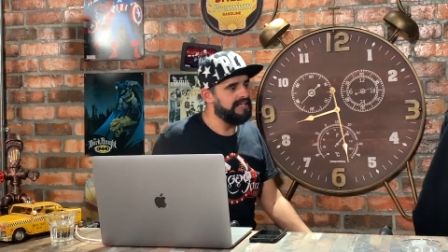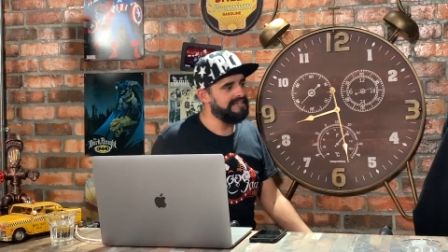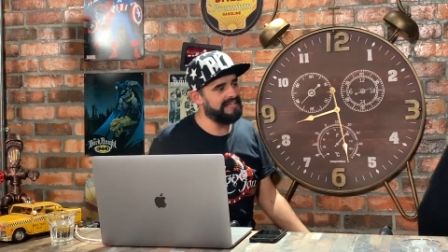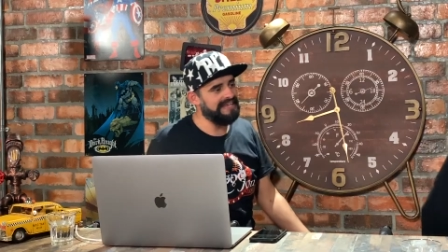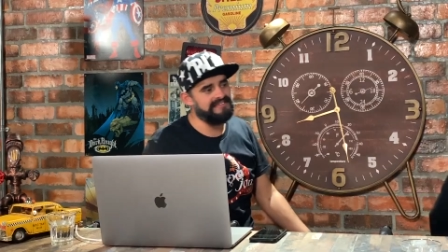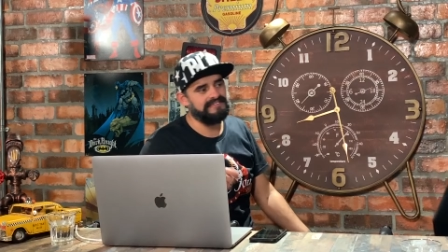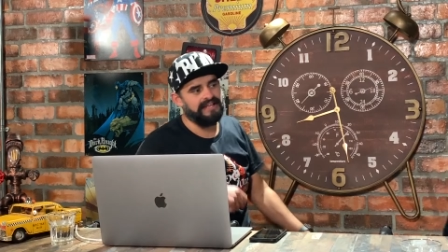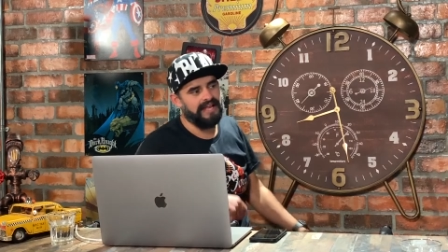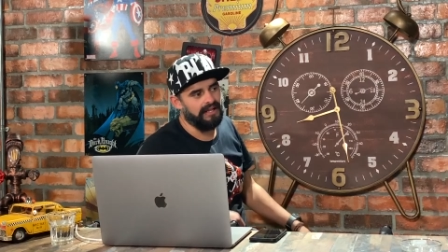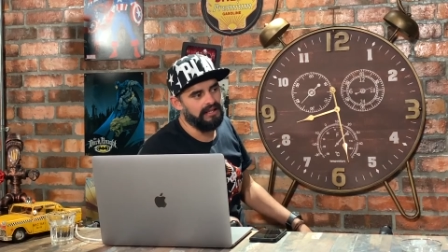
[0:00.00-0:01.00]
He says it's
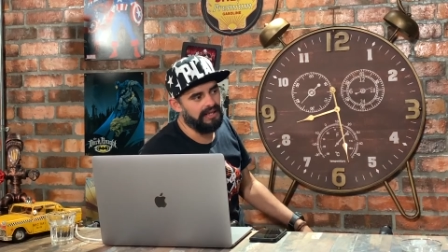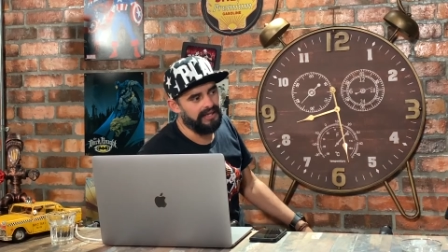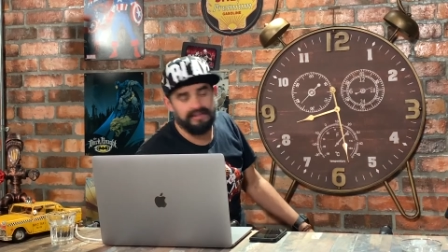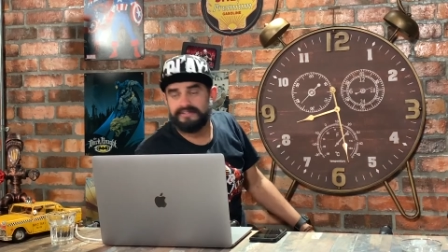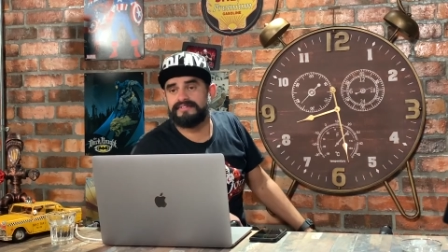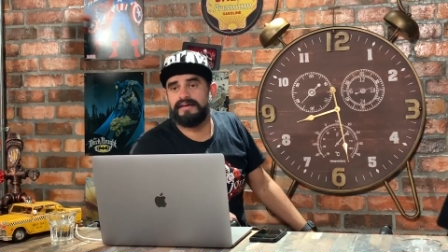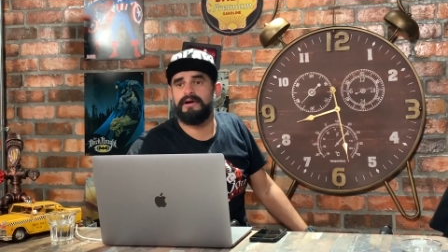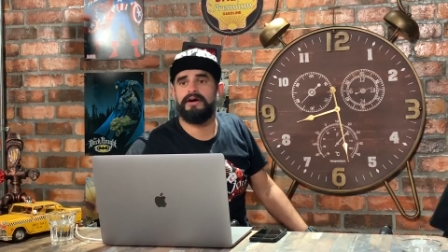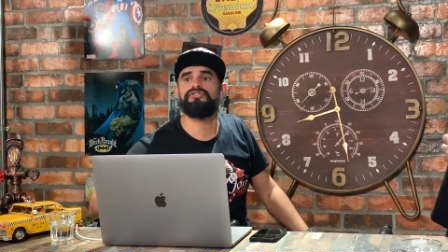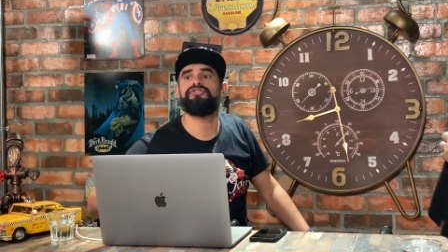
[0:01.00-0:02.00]
an L. I
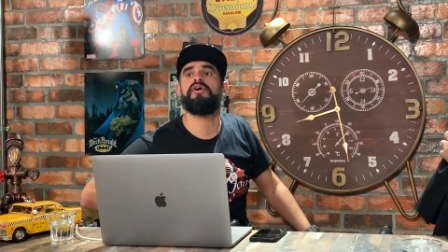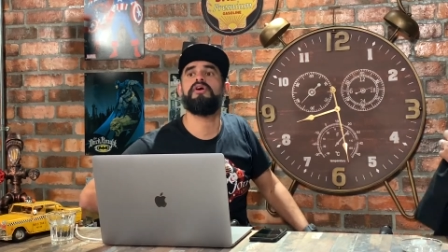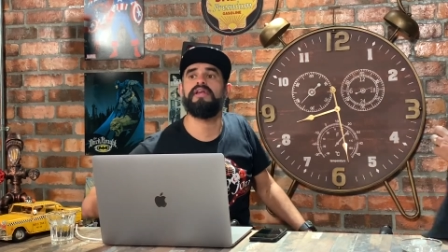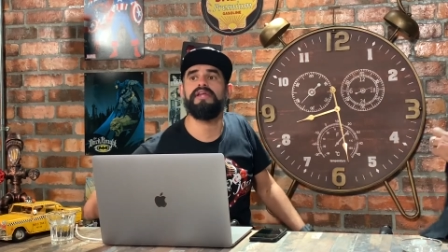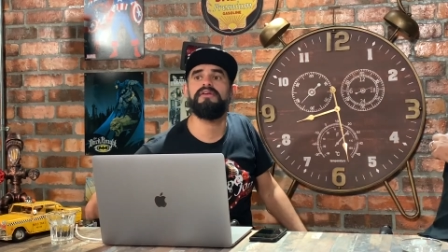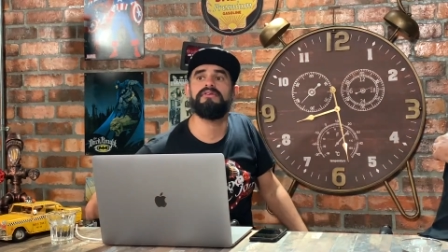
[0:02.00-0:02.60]
somehow strongly